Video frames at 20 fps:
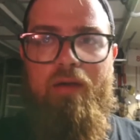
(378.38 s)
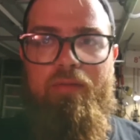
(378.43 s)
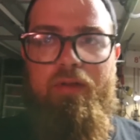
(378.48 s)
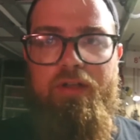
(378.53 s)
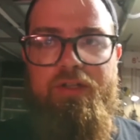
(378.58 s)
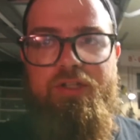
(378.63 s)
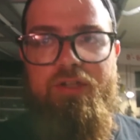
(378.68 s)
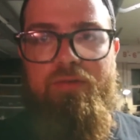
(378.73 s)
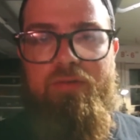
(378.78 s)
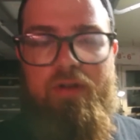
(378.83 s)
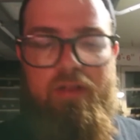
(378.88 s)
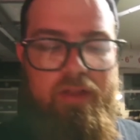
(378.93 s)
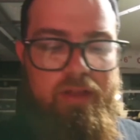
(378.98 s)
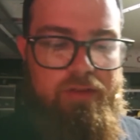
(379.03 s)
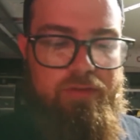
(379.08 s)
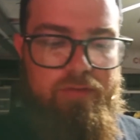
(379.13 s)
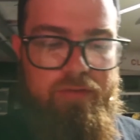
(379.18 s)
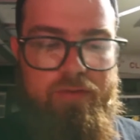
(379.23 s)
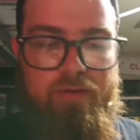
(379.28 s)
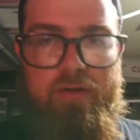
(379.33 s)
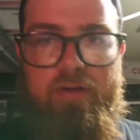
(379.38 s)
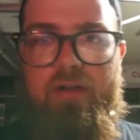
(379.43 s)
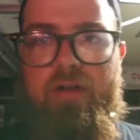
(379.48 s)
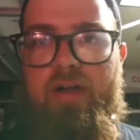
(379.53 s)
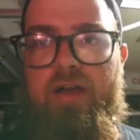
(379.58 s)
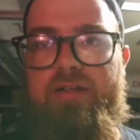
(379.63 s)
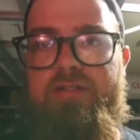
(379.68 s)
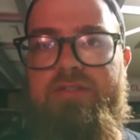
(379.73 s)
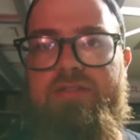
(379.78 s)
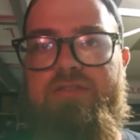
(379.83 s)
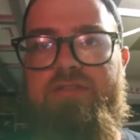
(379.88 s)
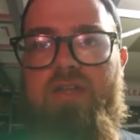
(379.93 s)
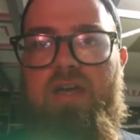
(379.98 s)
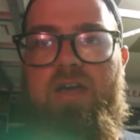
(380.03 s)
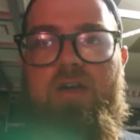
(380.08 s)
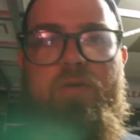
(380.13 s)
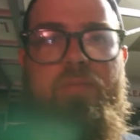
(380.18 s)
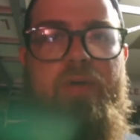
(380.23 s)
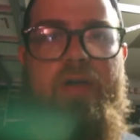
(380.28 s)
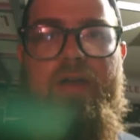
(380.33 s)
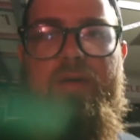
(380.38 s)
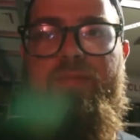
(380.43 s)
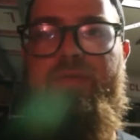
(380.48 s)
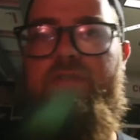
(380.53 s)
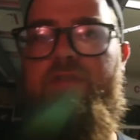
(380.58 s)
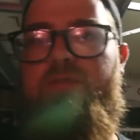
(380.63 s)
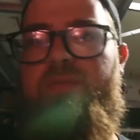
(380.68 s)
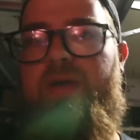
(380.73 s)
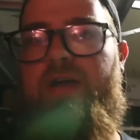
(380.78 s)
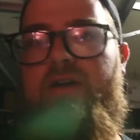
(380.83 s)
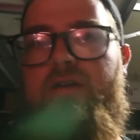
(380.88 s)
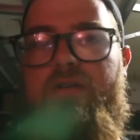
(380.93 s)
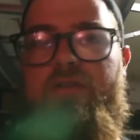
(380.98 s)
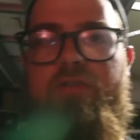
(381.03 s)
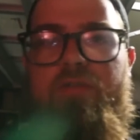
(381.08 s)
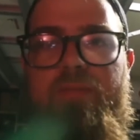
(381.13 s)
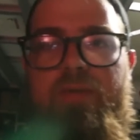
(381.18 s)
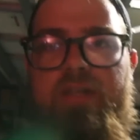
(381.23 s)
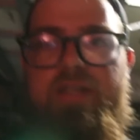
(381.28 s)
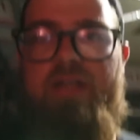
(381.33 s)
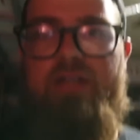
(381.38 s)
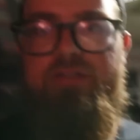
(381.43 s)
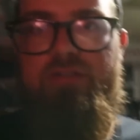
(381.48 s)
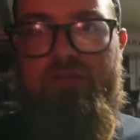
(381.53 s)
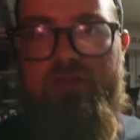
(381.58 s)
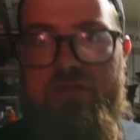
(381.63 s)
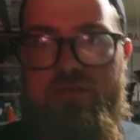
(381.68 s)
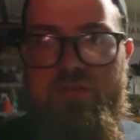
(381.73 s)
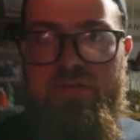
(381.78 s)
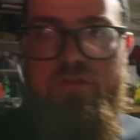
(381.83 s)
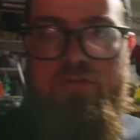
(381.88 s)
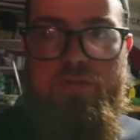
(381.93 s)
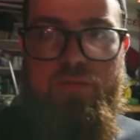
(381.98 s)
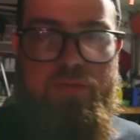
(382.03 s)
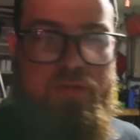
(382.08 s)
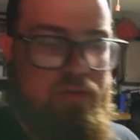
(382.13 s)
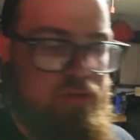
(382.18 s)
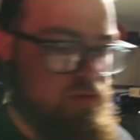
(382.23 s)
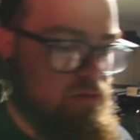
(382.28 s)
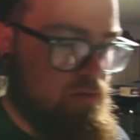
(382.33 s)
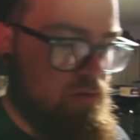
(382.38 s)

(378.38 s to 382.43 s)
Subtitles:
I'm not sure what all that's for. I hope I can put this back on so my dash doesn't look stupid.